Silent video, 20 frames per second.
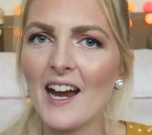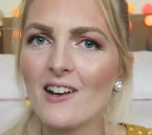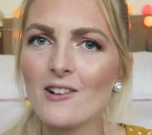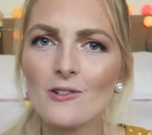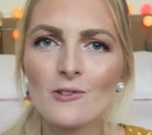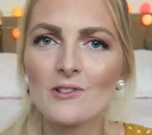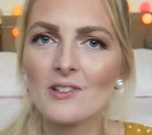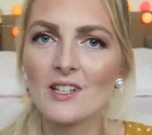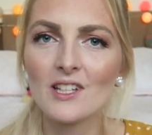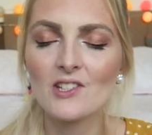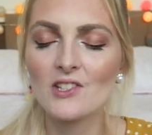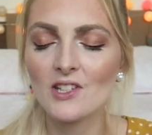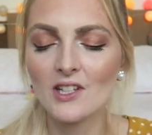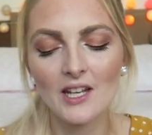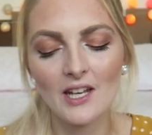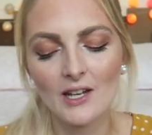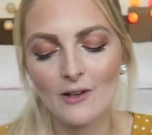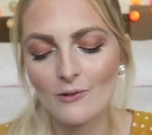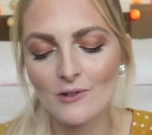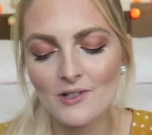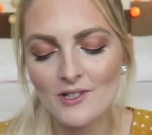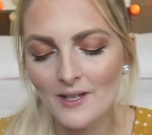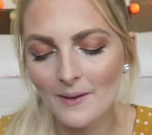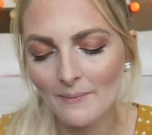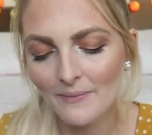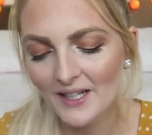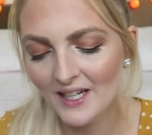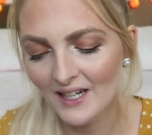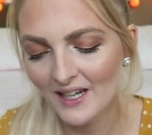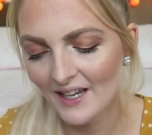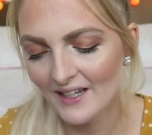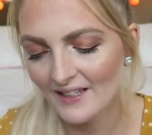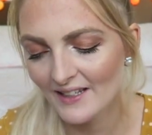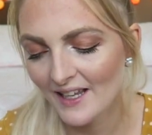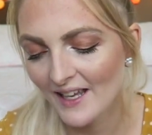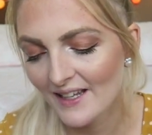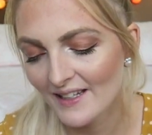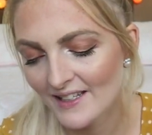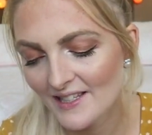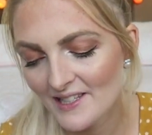air conditioning or something like
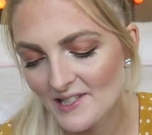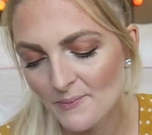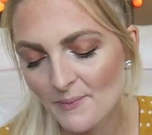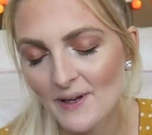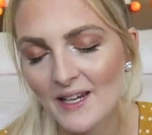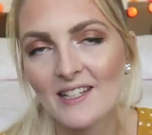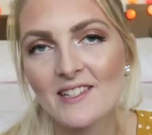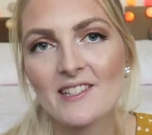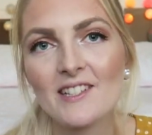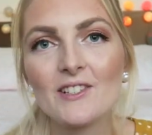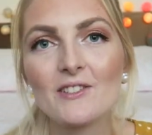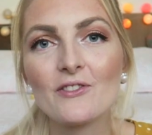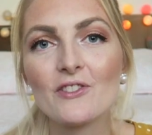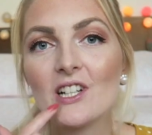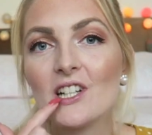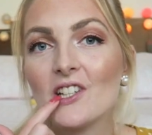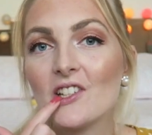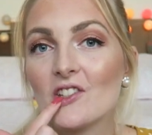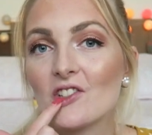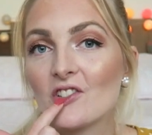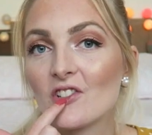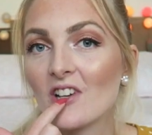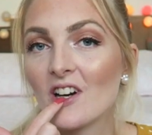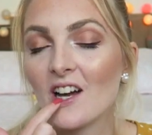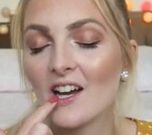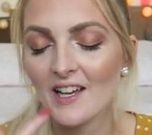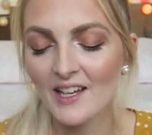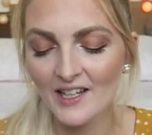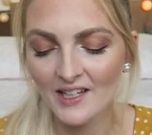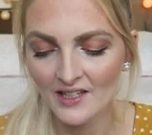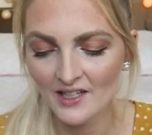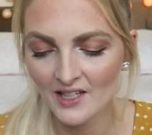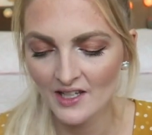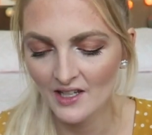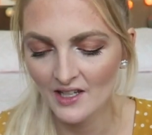that. It makes it really dry.